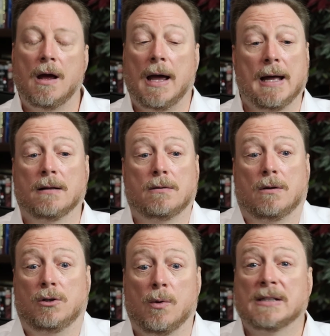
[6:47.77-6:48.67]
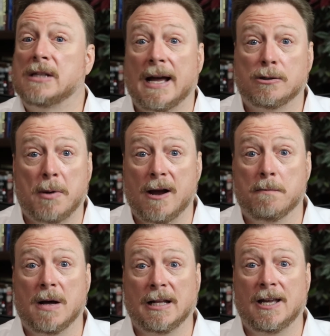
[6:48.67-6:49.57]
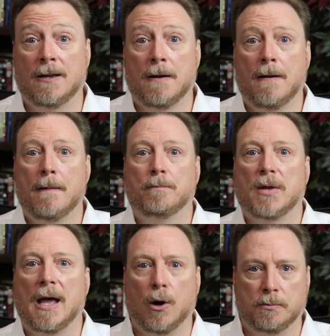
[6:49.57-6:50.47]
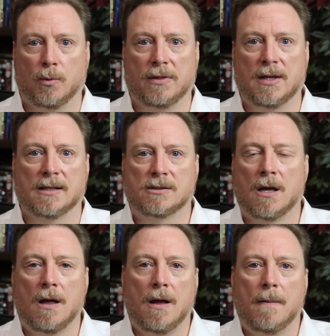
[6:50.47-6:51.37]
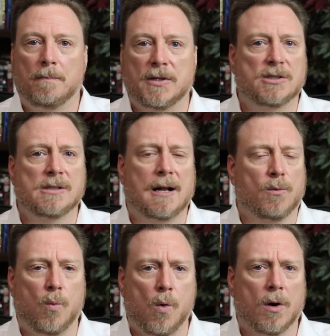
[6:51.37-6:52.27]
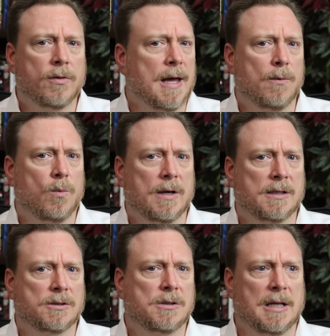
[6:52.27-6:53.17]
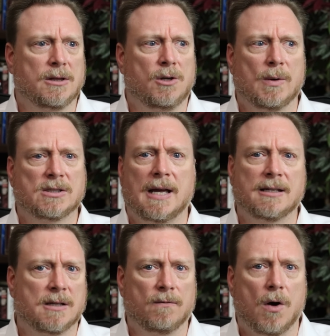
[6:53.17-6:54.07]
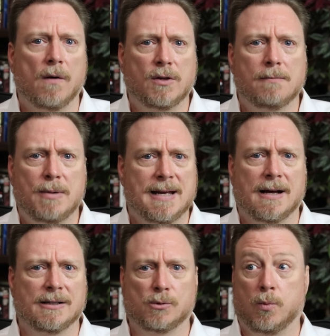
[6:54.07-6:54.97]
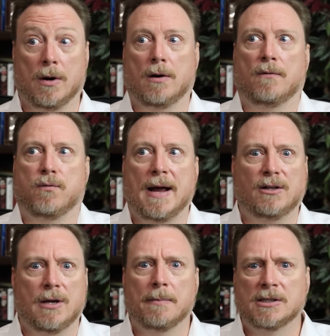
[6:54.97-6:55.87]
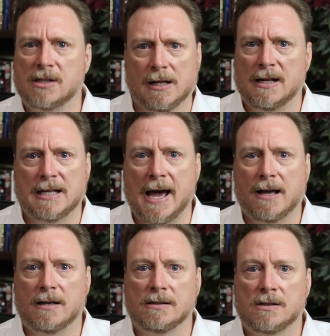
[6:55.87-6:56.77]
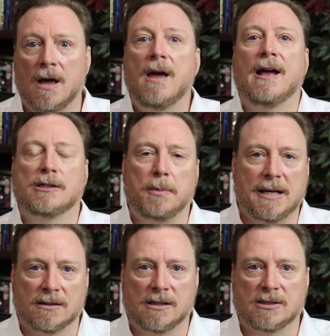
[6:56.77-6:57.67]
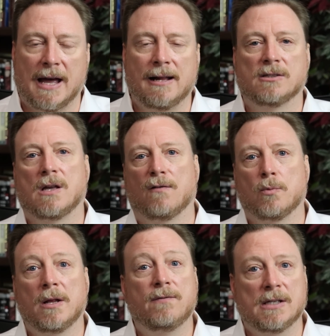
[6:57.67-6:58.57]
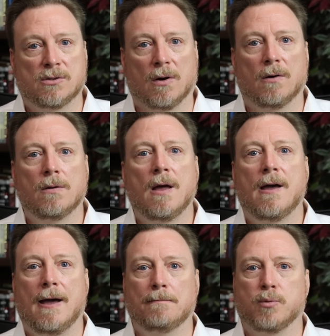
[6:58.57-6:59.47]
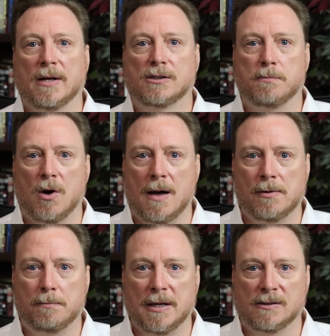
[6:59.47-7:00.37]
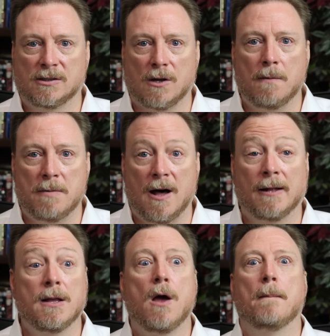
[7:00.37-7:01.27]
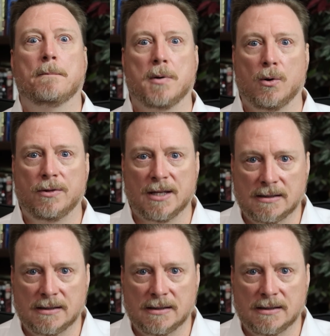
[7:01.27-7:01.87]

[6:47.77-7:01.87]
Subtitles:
and U.S. taxpayer money helped with this. This is not a war that the USA is involved in because we're afraid Yemen's going to attack us. It's because the Zionist government of Israel and Prince Mohammad bin Salman both